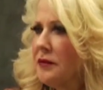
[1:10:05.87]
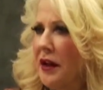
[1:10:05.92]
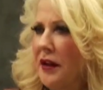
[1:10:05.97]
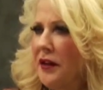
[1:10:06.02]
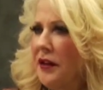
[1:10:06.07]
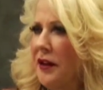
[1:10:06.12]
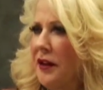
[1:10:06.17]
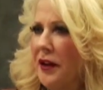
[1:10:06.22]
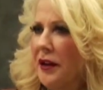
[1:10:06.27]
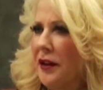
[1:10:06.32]
I
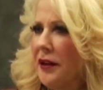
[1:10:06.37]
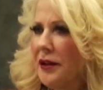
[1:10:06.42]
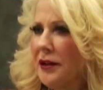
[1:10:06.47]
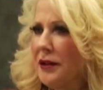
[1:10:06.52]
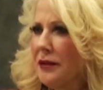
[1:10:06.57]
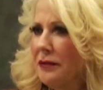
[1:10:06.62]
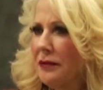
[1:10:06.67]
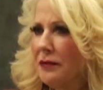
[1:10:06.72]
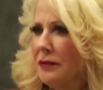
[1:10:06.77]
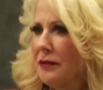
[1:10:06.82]
think
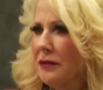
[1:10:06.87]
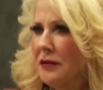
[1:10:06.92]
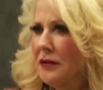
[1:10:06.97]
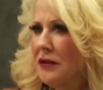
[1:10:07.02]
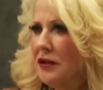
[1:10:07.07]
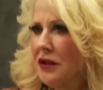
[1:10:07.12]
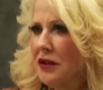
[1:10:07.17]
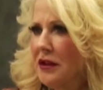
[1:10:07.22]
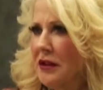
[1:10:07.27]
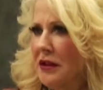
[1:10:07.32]

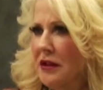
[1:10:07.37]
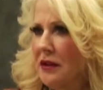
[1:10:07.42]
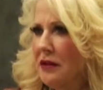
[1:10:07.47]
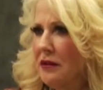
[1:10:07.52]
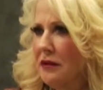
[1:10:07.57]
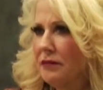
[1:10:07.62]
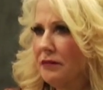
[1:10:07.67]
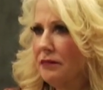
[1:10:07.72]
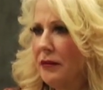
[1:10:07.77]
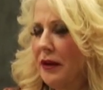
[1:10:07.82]
just
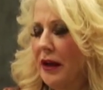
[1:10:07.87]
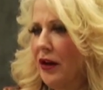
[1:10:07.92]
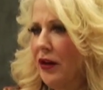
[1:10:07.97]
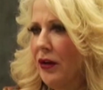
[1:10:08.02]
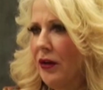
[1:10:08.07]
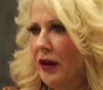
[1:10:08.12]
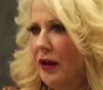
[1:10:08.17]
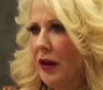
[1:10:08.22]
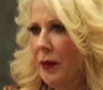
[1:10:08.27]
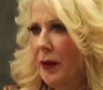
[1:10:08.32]

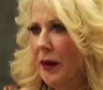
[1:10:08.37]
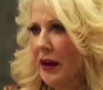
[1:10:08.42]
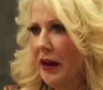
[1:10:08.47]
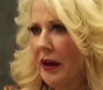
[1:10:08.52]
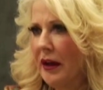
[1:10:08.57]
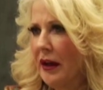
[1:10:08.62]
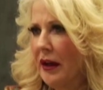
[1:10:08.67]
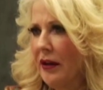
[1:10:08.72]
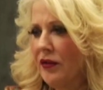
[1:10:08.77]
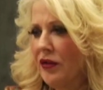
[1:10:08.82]
hearing about
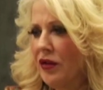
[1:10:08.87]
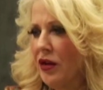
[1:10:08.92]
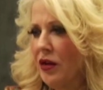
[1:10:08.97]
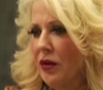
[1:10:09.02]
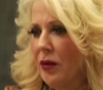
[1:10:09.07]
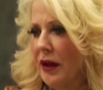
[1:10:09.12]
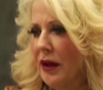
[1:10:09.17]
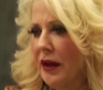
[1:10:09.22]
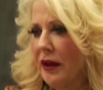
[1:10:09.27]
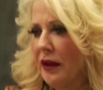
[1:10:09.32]
it, I have
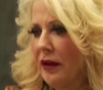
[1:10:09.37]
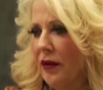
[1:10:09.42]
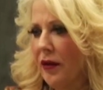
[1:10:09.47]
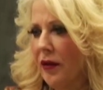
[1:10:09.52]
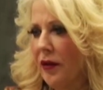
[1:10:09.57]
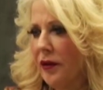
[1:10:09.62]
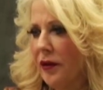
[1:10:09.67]
no idea.